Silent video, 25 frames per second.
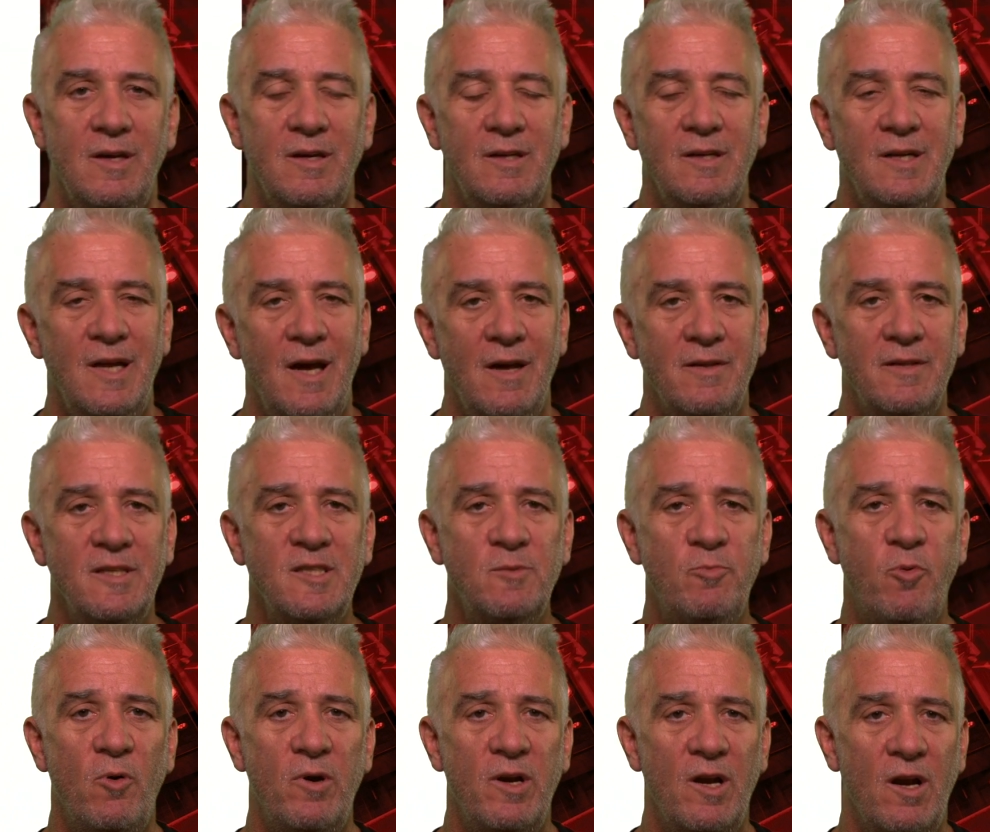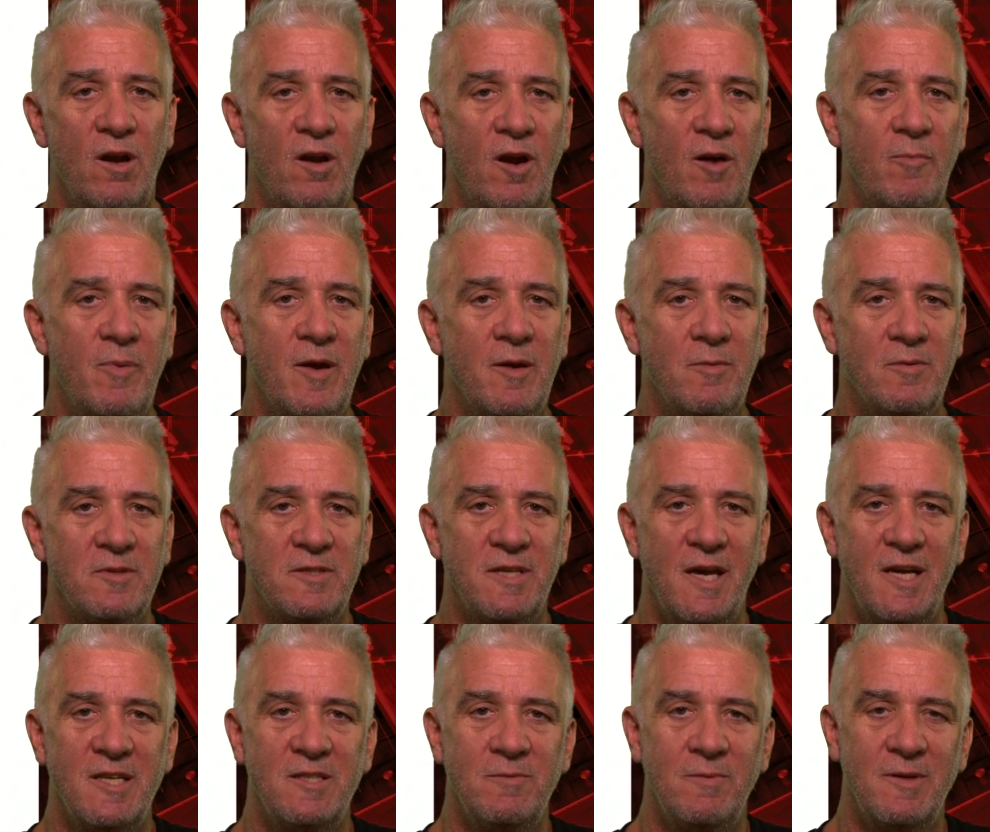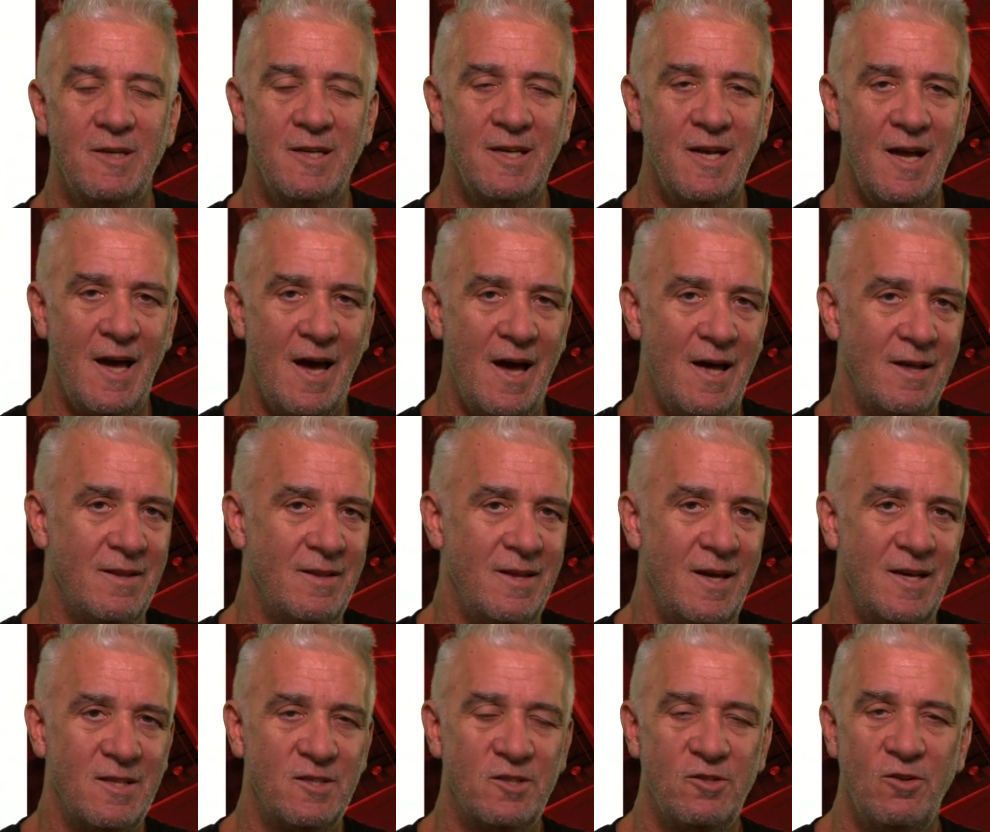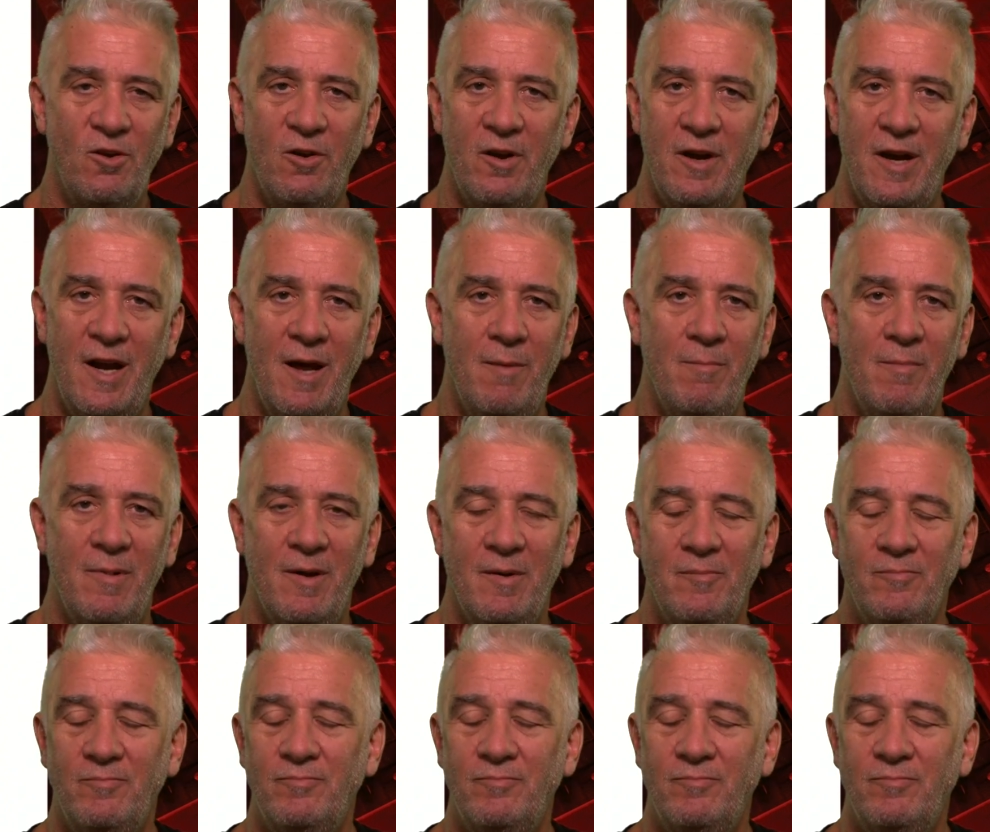Now at this point, a lot of people are saying to me, nah, that's not a number.